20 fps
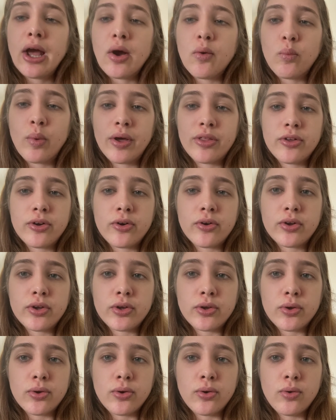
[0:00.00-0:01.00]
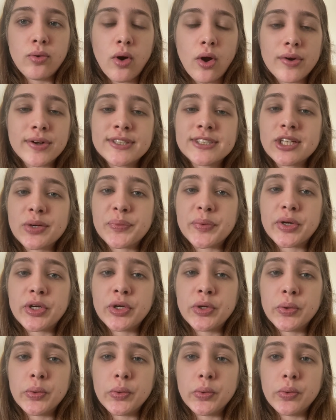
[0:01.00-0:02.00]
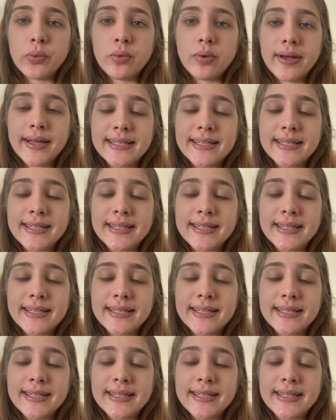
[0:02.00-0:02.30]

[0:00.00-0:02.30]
whether you are someone who